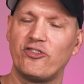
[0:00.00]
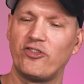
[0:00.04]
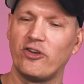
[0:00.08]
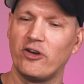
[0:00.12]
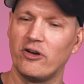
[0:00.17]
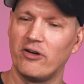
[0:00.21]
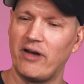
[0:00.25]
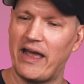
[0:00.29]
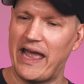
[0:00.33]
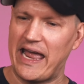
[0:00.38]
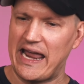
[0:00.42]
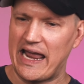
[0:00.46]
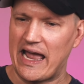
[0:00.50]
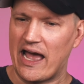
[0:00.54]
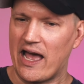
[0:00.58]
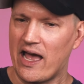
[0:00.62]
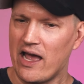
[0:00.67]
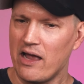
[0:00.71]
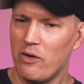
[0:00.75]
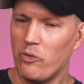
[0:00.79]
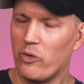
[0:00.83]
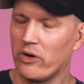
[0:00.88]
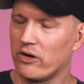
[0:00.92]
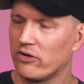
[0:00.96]
so
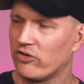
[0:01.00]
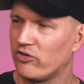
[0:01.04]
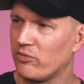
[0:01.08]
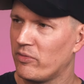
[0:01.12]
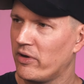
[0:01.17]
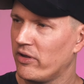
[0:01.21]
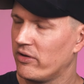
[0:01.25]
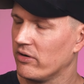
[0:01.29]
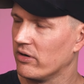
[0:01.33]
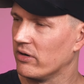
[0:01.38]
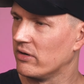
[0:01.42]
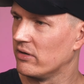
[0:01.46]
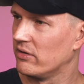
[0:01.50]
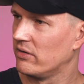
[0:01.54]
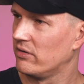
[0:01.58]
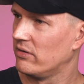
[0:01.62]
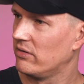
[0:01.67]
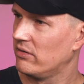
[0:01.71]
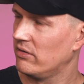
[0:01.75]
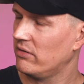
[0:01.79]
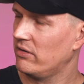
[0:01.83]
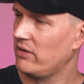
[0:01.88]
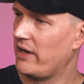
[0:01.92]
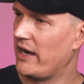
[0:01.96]
ai what are some other
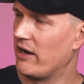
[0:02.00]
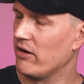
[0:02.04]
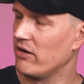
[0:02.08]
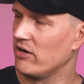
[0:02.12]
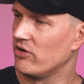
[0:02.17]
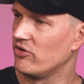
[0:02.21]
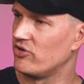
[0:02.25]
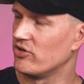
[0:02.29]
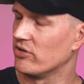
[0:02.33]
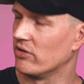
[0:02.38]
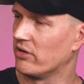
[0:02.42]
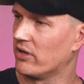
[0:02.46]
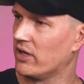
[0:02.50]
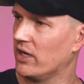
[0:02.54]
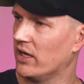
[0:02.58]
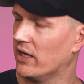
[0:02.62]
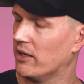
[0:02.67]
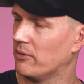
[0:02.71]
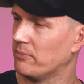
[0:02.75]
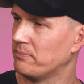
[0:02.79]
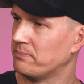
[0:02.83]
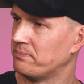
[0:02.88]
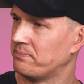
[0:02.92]
areas you're looking at